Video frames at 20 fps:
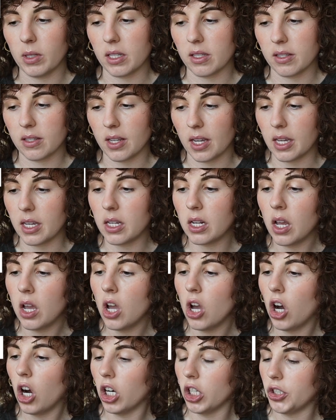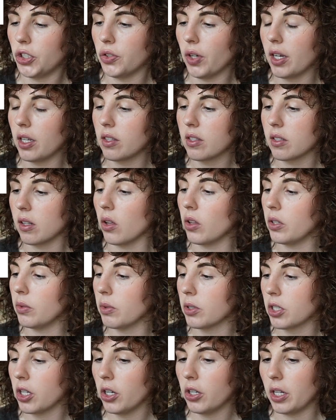estate, her strength slowly
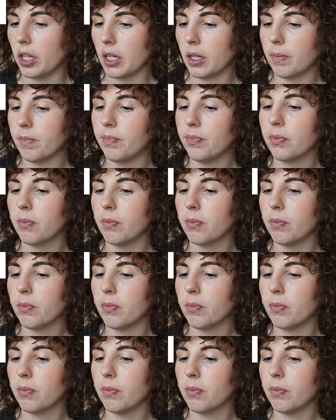returning.